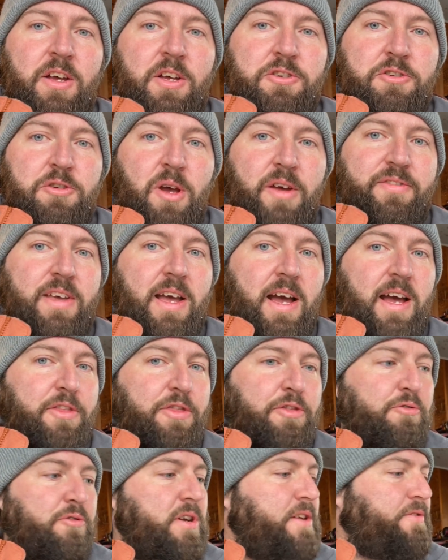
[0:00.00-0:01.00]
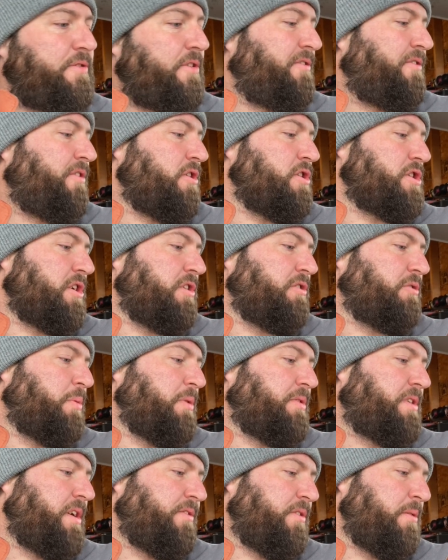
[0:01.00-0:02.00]
So I've got three different versions
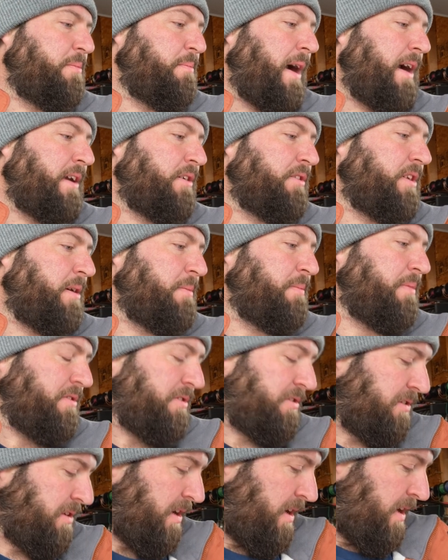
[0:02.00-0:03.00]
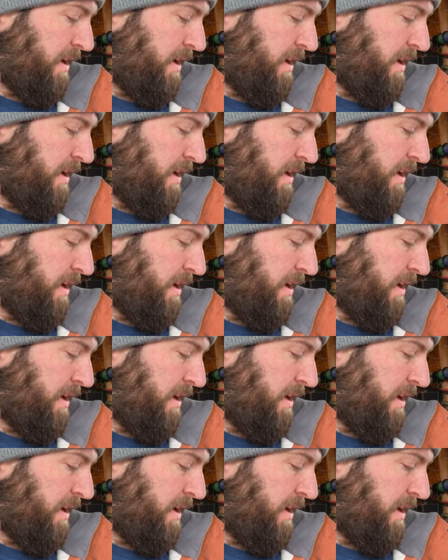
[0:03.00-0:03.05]
with different model numbers,